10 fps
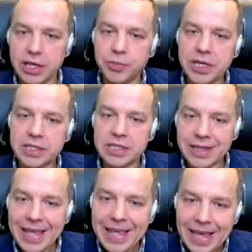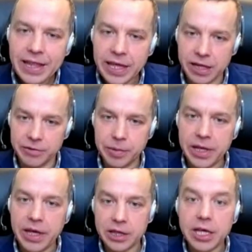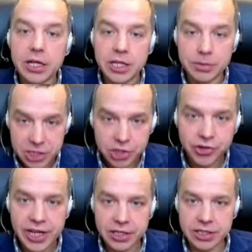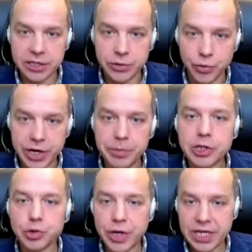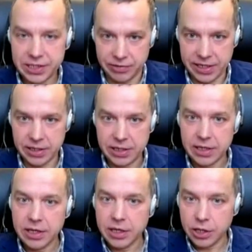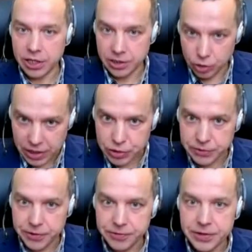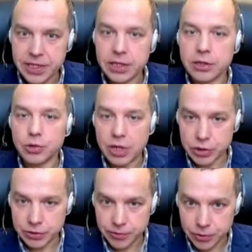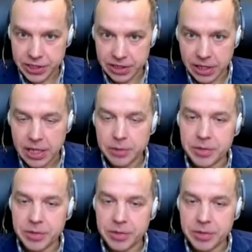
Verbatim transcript: It means they can help, and they demonstrated that very persuasively in 2015, 2014,